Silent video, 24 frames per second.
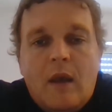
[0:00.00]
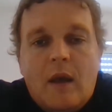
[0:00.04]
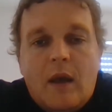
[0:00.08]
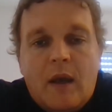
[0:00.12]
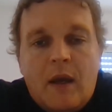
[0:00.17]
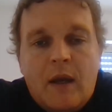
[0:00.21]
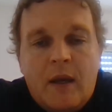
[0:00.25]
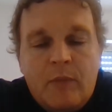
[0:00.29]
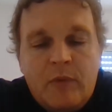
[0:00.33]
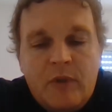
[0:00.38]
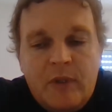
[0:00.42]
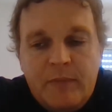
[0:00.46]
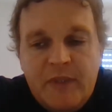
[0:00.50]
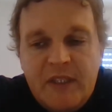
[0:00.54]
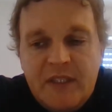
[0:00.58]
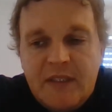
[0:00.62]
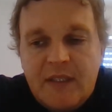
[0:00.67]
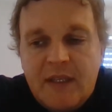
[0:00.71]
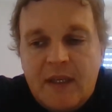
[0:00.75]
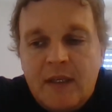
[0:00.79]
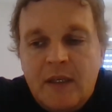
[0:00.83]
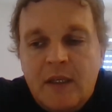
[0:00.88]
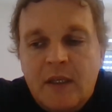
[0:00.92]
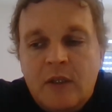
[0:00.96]
I will be
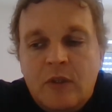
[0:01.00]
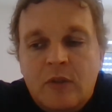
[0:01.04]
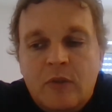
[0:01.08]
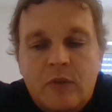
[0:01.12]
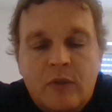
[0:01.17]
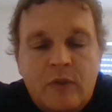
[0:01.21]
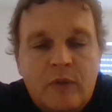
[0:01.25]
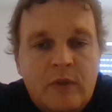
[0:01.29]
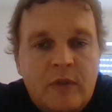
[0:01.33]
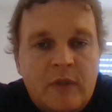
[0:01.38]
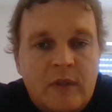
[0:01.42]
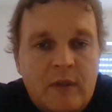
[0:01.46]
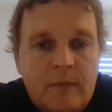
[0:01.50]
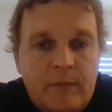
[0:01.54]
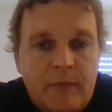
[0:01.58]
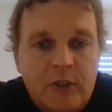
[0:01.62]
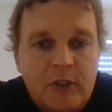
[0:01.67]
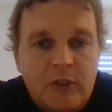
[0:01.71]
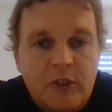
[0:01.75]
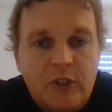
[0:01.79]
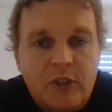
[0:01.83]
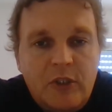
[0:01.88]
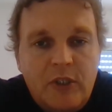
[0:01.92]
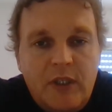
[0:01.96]
sending you the
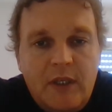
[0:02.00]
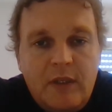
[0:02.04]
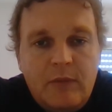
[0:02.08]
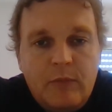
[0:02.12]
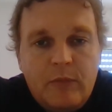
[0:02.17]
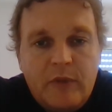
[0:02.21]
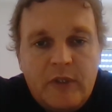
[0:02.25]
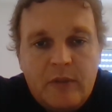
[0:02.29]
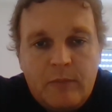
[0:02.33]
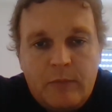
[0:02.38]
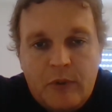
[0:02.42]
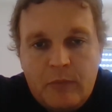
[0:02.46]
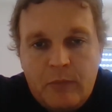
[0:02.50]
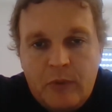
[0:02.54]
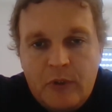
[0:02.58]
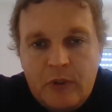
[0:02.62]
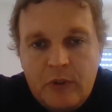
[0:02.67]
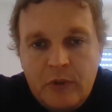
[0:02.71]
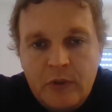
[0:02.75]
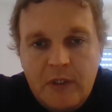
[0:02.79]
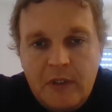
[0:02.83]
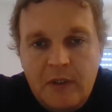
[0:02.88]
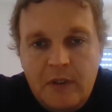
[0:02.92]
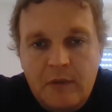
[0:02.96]
budget sheet with a
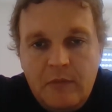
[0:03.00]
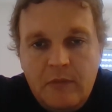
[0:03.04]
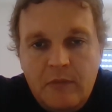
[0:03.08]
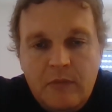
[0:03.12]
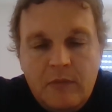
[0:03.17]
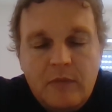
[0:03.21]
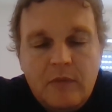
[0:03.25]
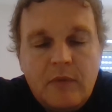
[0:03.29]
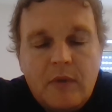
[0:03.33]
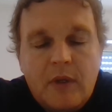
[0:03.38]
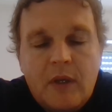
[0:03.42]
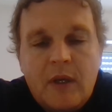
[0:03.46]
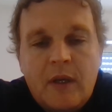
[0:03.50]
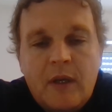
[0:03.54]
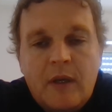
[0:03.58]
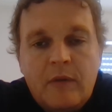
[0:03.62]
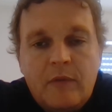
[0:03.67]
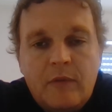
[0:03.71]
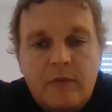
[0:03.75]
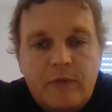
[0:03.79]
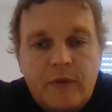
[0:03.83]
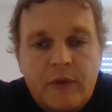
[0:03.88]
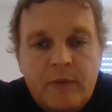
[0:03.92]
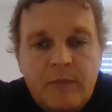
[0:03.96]
proposal
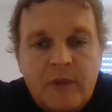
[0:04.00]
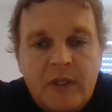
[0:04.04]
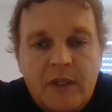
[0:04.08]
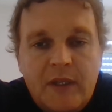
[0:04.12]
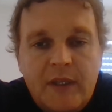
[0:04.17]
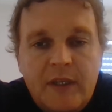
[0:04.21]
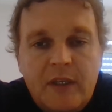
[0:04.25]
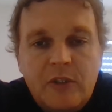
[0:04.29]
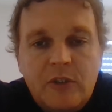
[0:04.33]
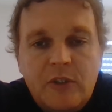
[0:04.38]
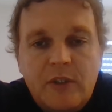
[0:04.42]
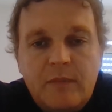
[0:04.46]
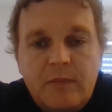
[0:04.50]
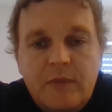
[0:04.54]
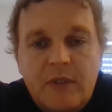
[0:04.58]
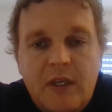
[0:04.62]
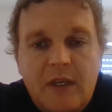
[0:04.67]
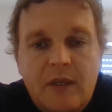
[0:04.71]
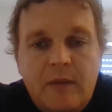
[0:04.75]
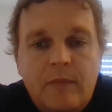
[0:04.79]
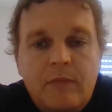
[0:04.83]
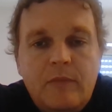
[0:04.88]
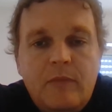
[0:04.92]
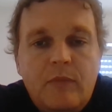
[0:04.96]
from the leadership
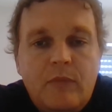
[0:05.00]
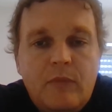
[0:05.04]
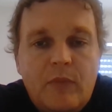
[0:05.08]
team,